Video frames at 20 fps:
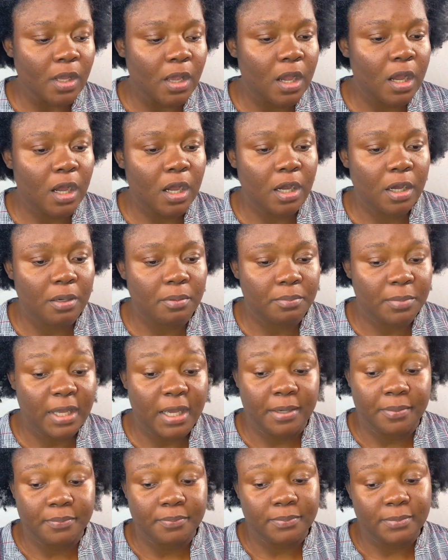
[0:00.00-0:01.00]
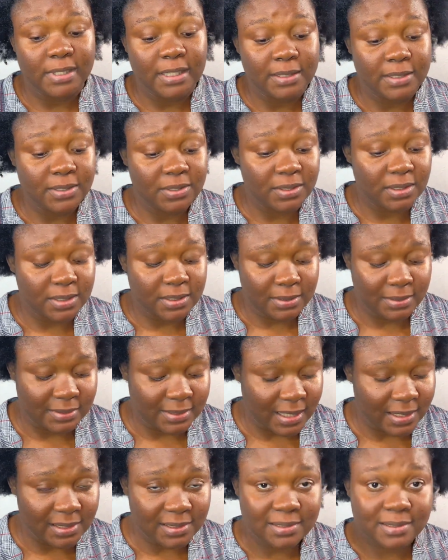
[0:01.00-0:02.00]
yeah, that
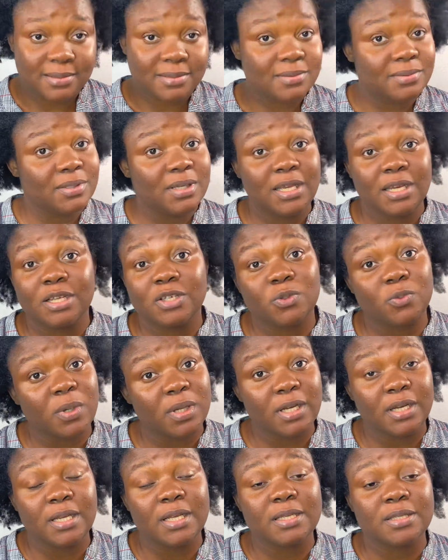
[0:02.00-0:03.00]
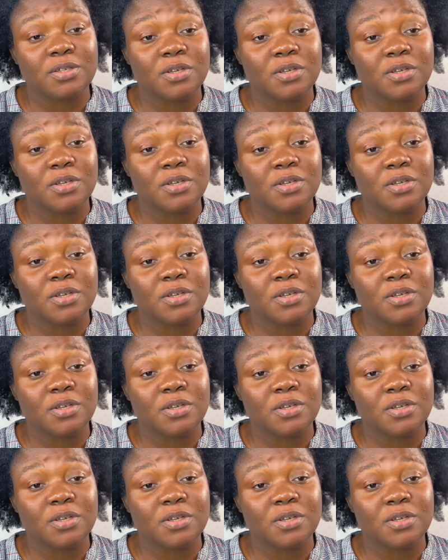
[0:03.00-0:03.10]
is it is what it is,